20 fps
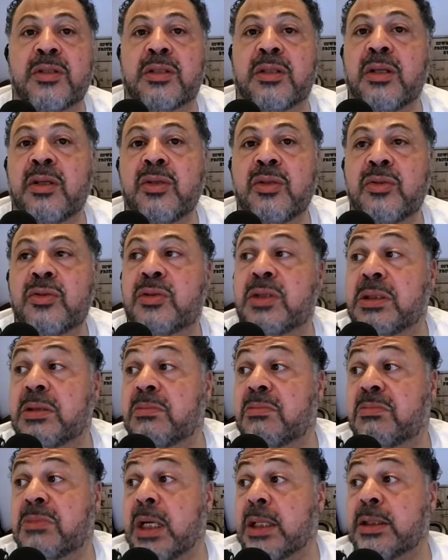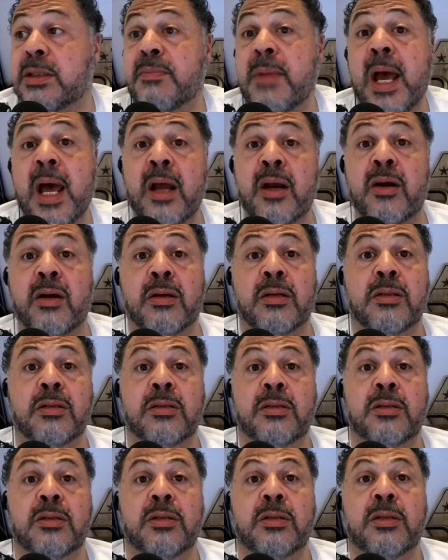lose, doesn't matter.
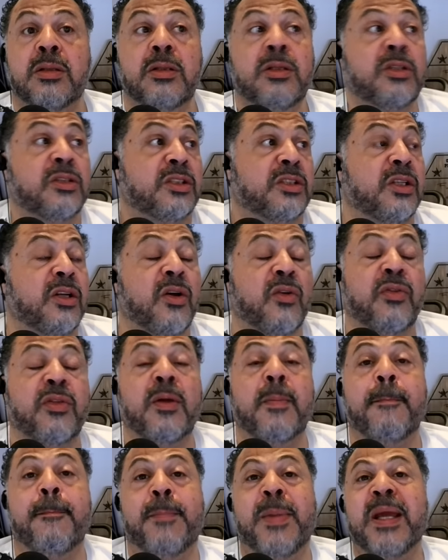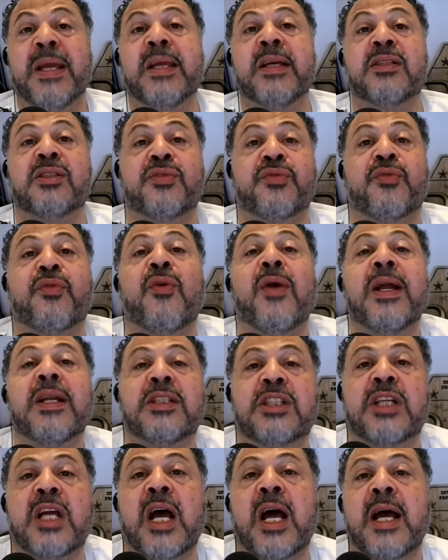You're still the biggest
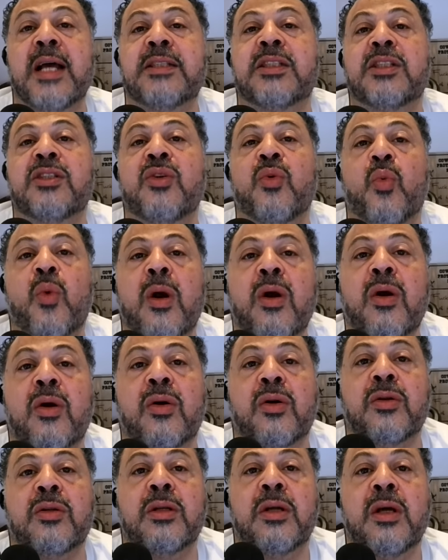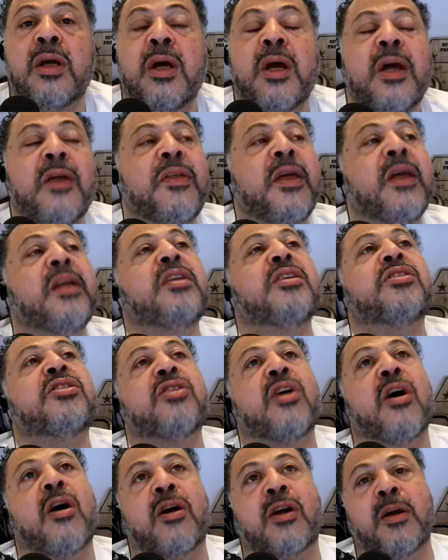franchise in the world. They just
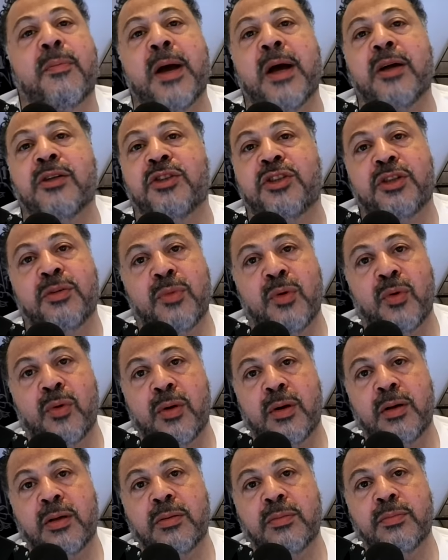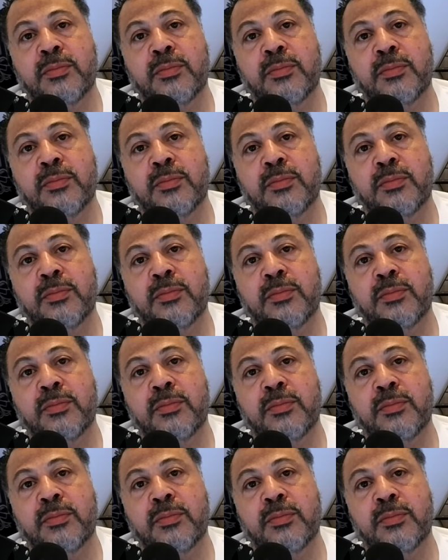talk about you more.